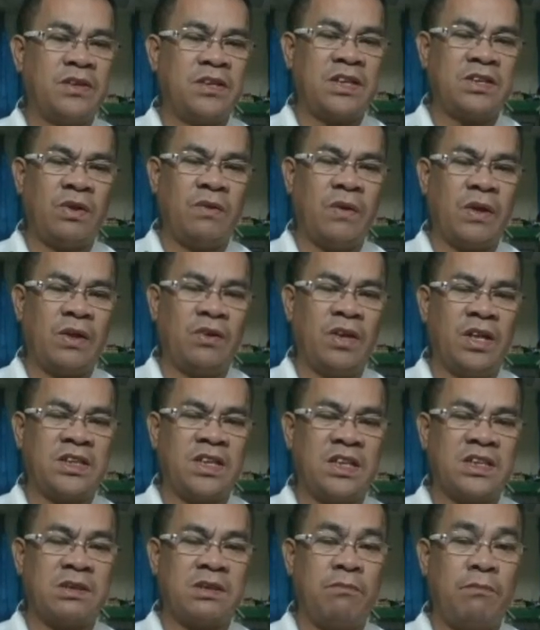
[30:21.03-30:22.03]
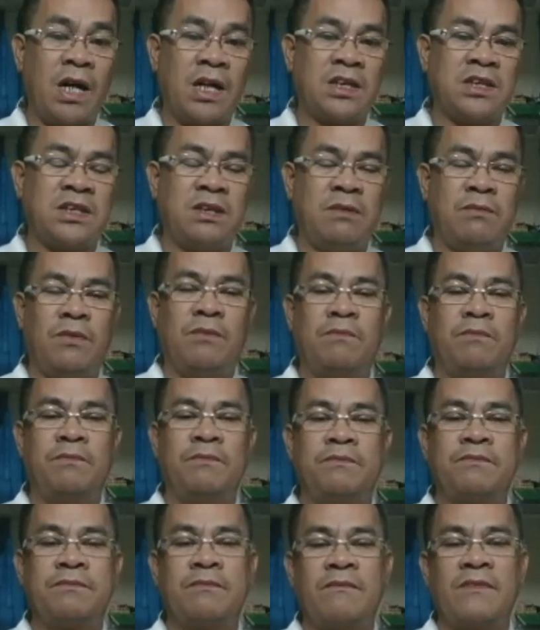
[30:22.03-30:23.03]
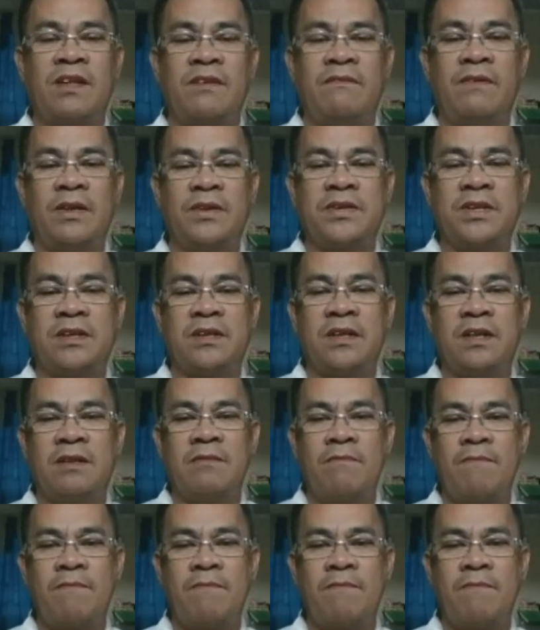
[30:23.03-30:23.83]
That's why we call this as maximum velocity.